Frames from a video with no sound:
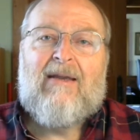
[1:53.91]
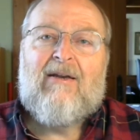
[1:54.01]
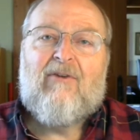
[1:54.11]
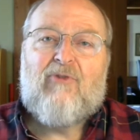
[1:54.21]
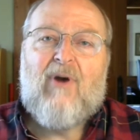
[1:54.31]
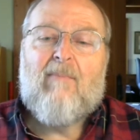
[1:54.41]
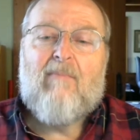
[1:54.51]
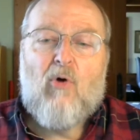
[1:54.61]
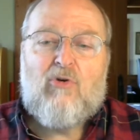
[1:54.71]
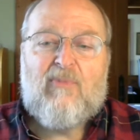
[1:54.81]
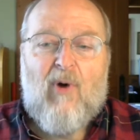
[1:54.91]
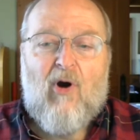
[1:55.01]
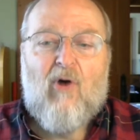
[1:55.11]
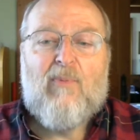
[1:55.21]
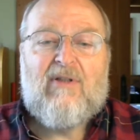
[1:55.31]
From most
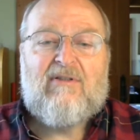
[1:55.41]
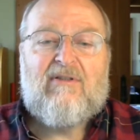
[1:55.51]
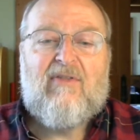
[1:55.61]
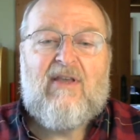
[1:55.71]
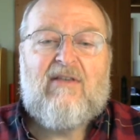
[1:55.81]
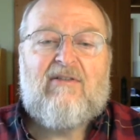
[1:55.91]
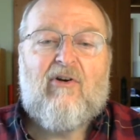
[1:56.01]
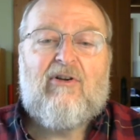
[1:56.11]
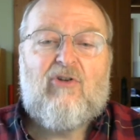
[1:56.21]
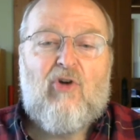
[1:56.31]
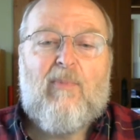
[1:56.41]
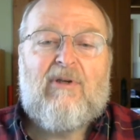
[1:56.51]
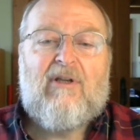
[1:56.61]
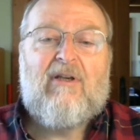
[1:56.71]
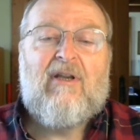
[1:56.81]
pulpits, these are
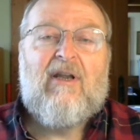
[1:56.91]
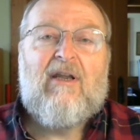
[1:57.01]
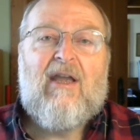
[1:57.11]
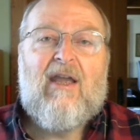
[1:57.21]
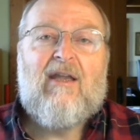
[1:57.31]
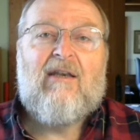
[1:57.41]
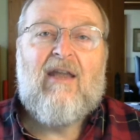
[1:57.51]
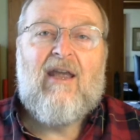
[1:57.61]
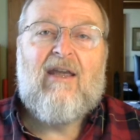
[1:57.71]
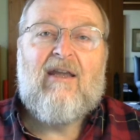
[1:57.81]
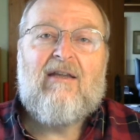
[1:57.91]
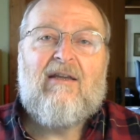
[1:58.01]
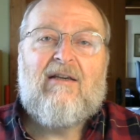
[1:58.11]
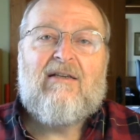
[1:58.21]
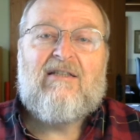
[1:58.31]
interpreted in a
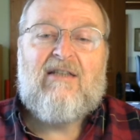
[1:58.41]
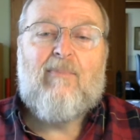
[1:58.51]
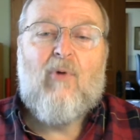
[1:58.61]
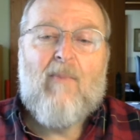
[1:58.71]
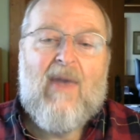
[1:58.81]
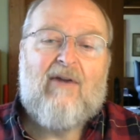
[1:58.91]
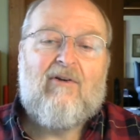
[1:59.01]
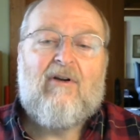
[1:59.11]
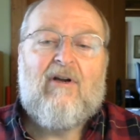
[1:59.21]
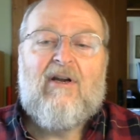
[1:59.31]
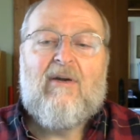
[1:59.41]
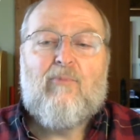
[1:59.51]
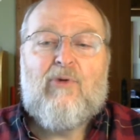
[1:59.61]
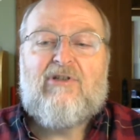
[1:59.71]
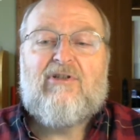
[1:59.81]
simple manner.
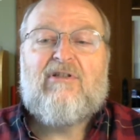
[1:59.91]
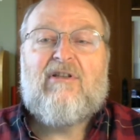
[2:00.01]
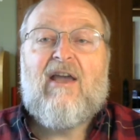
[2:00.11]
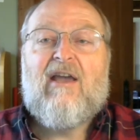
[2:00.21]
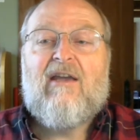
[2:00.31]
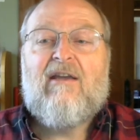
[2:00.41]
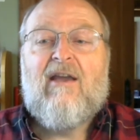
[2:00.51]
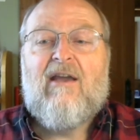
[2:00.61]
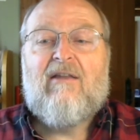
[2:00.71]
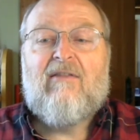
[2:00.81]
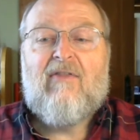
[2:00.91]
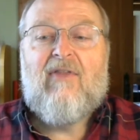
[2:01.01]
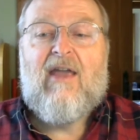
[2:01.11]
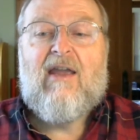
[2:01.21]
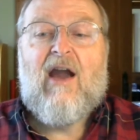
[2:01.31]
Preachers say that
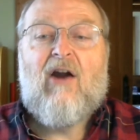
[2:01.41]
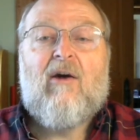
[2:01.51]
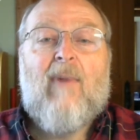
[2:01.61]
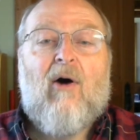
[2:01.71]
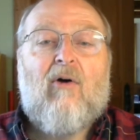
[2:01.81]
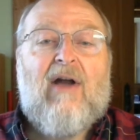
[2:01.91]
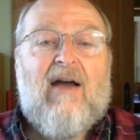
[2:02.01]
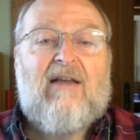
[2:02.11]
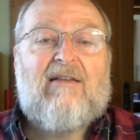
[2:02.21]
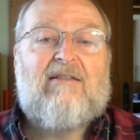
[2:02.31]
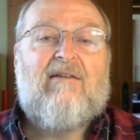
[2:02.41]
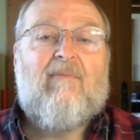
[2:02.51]
they are about us